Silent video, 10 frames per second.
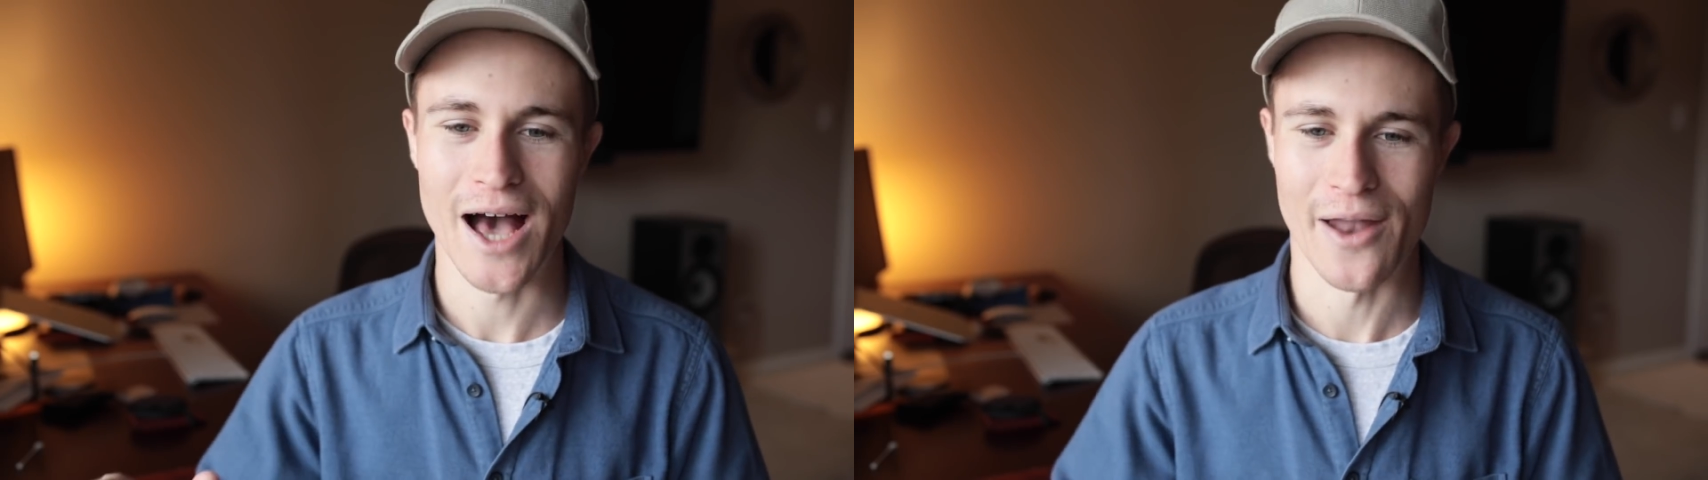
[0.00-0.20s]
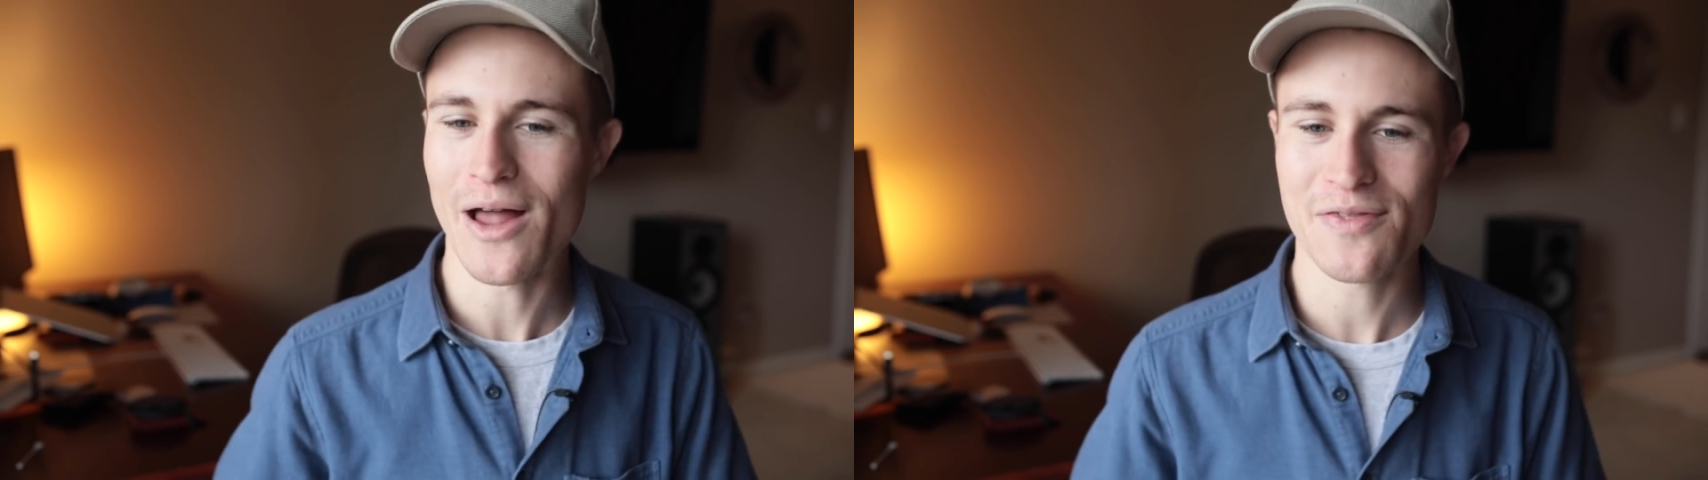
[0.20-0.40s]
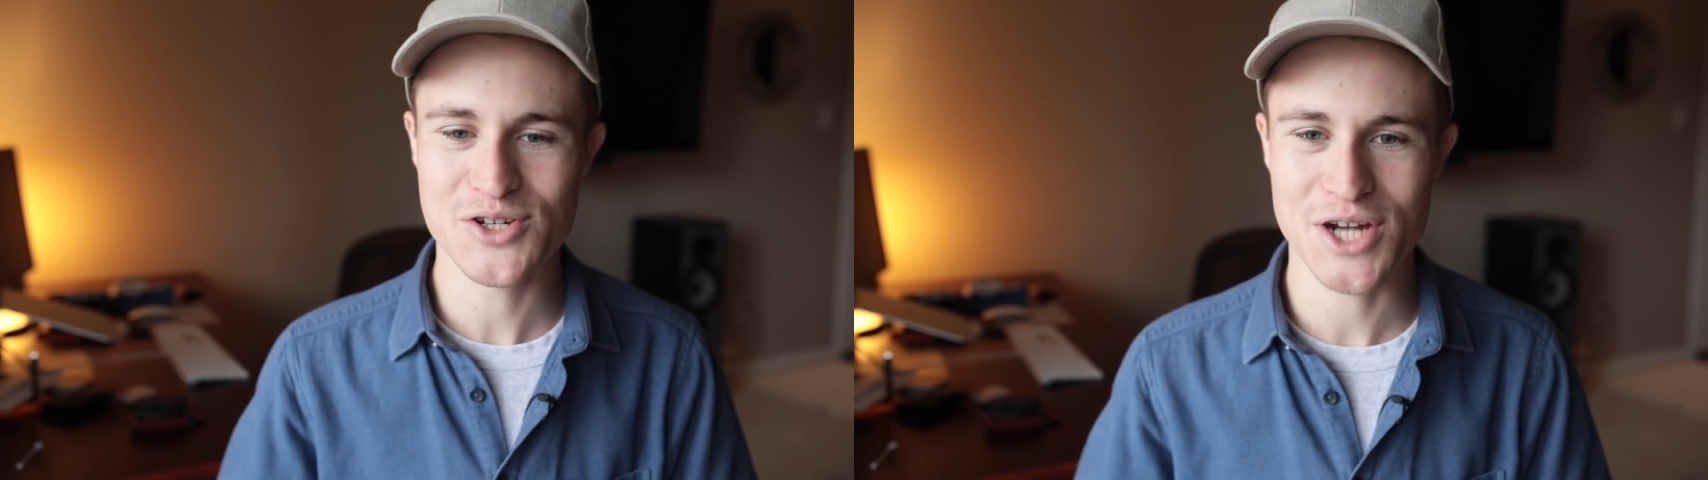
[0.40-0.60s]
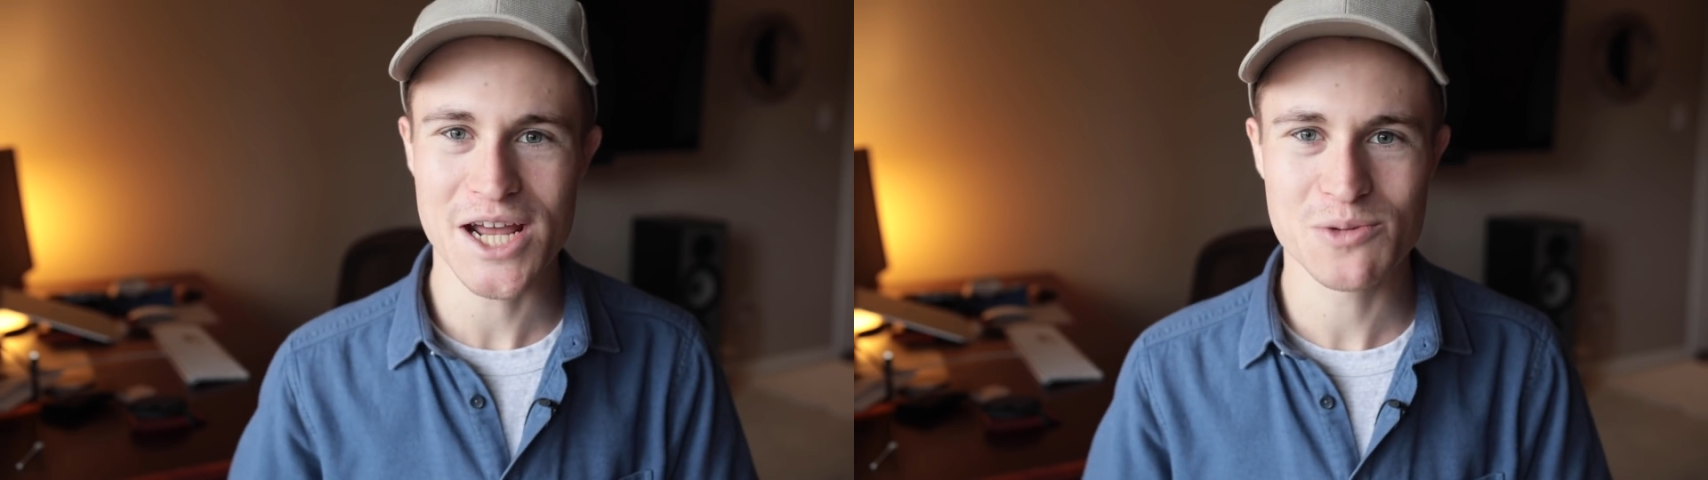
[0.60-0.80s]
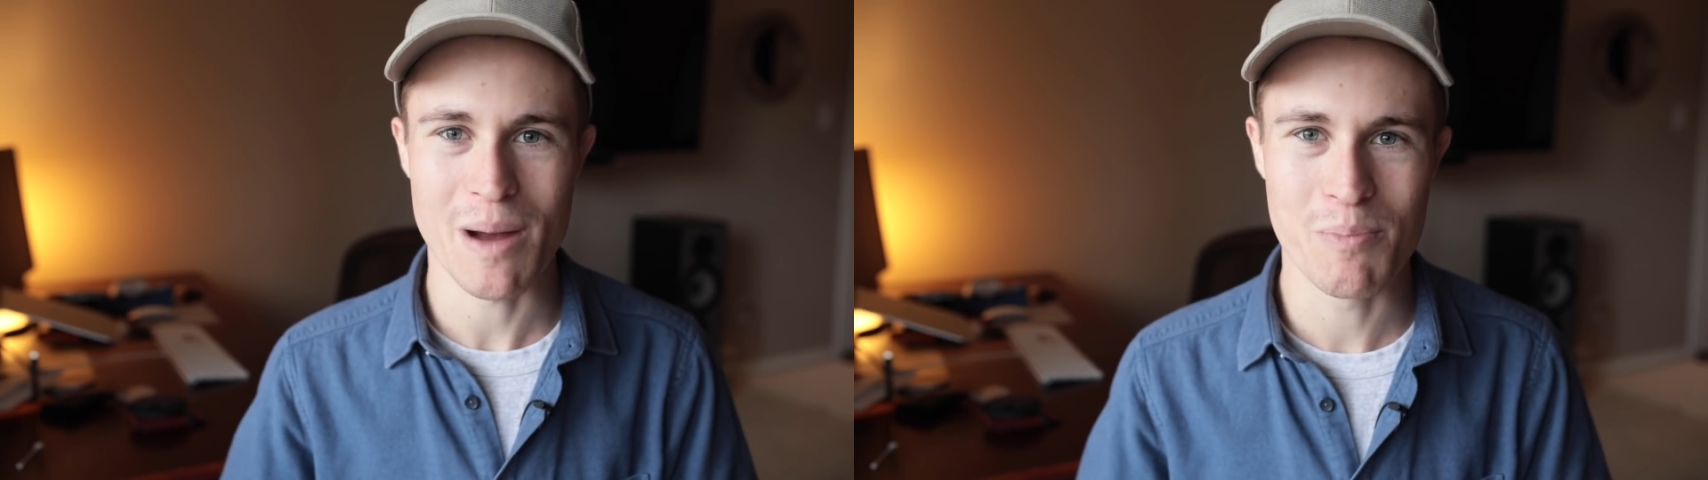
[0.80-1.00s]
I don't have to
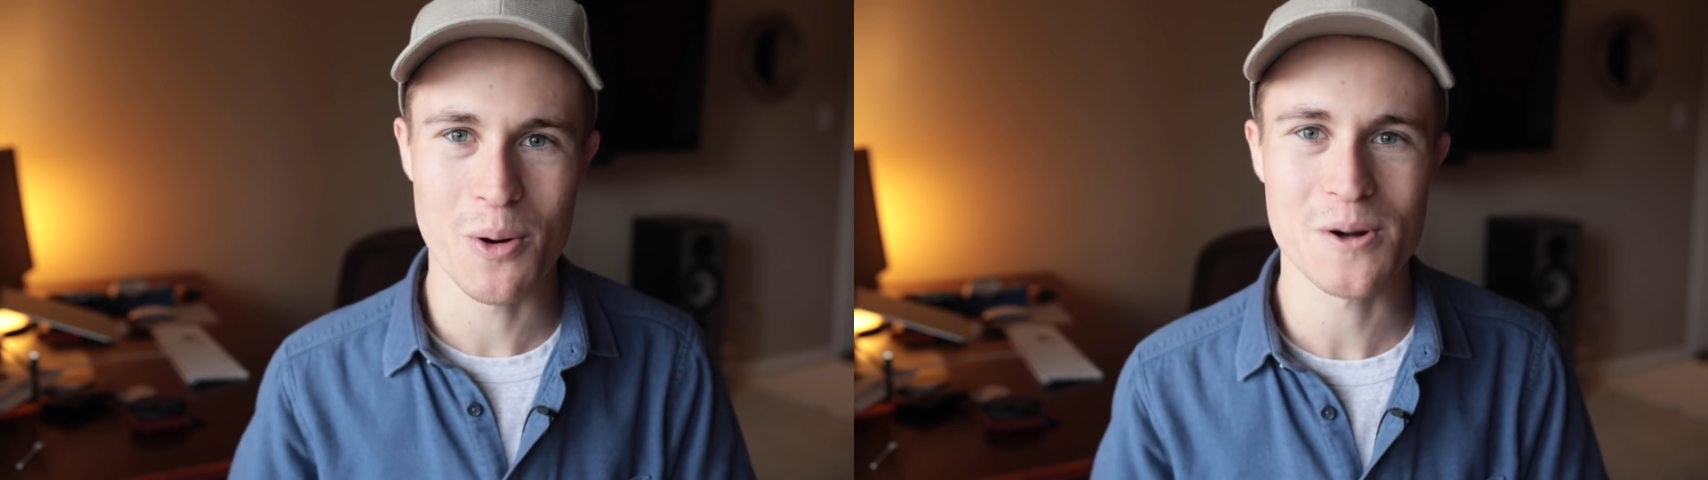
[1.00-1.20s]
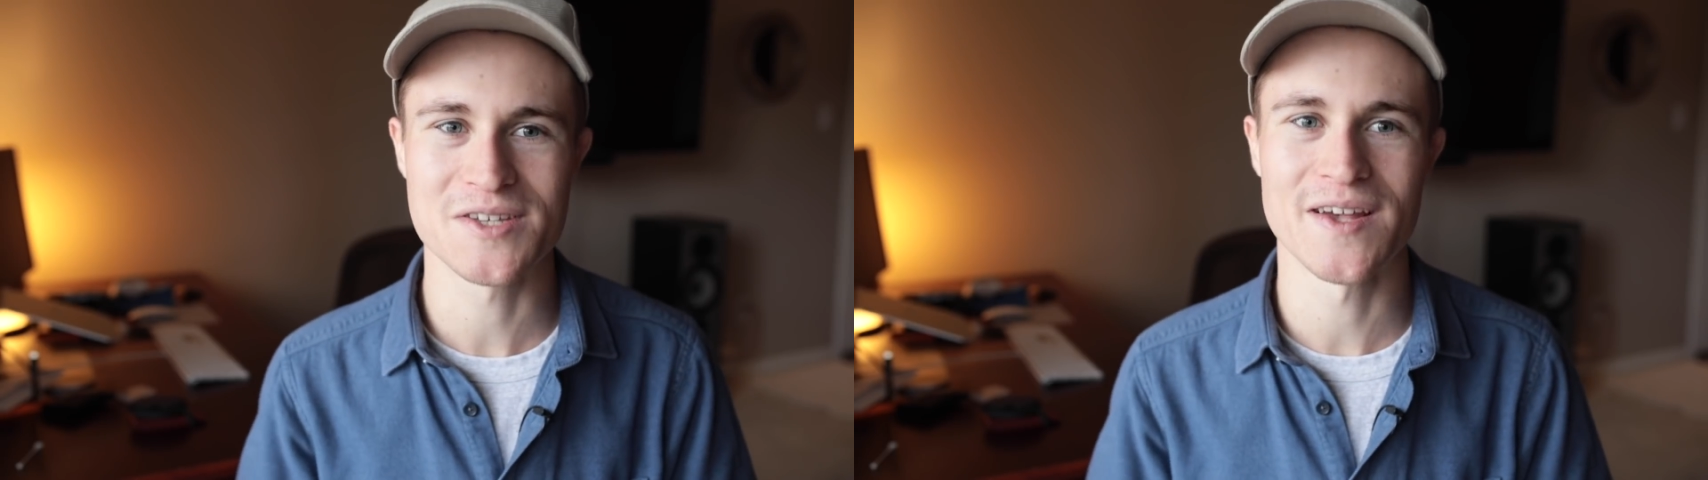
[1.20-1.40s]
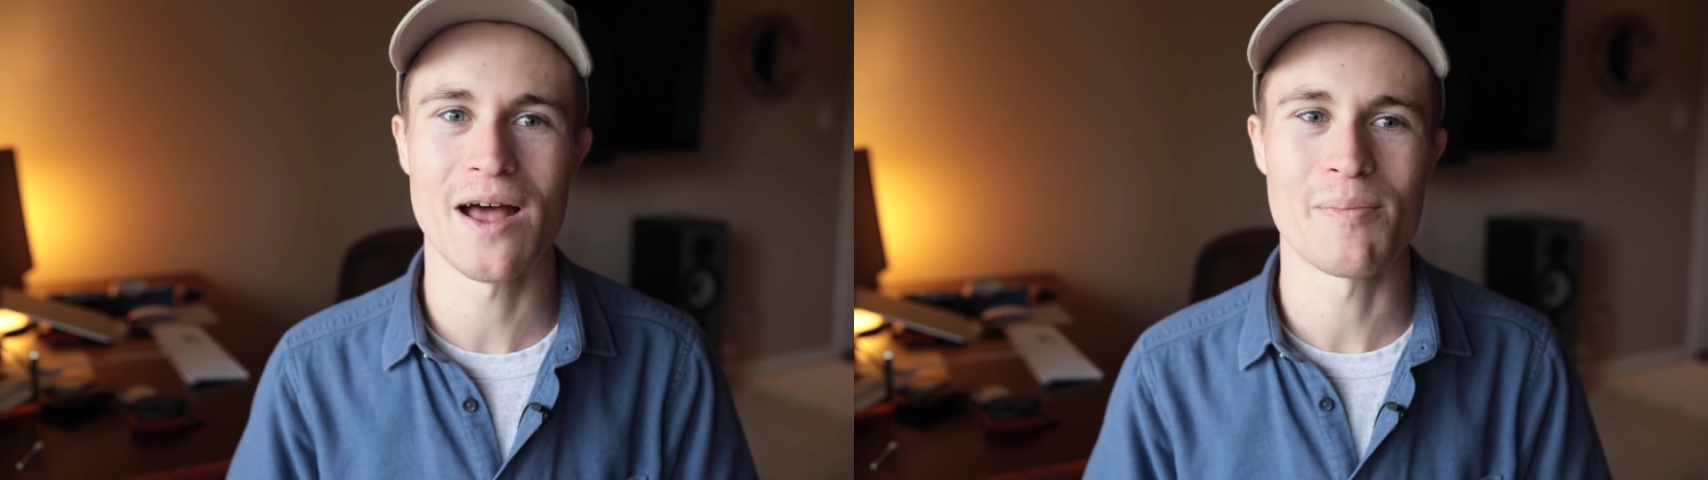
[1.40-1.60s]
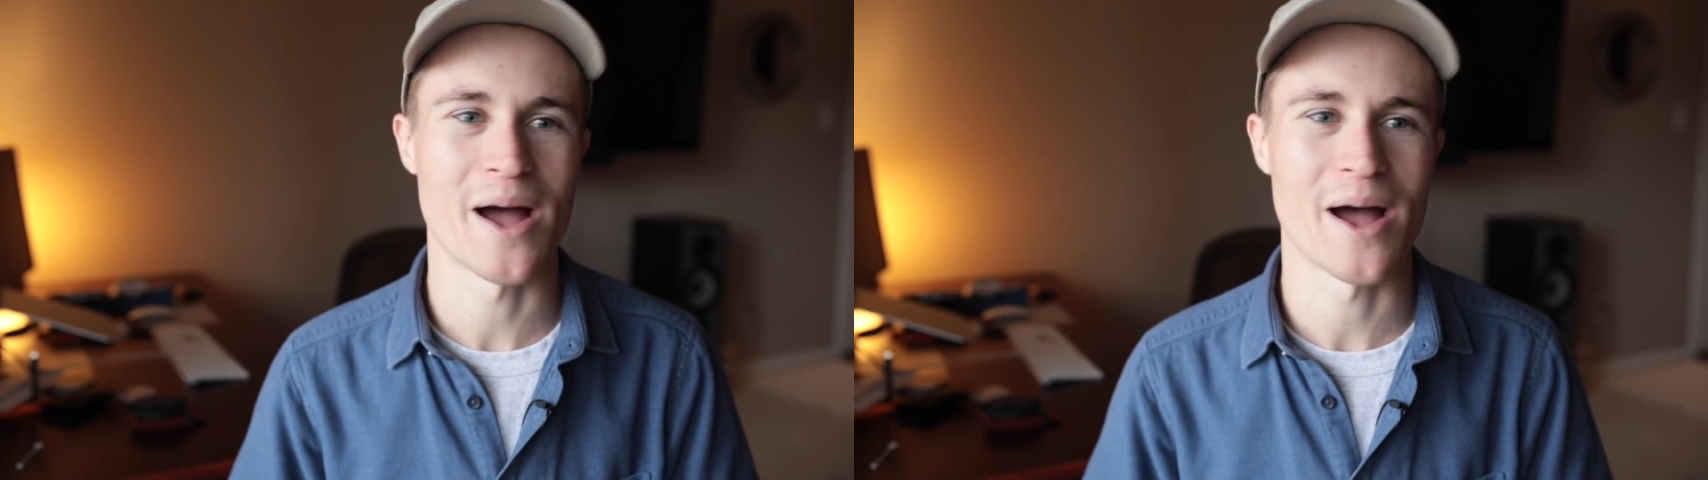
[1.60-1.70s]
change my port setup.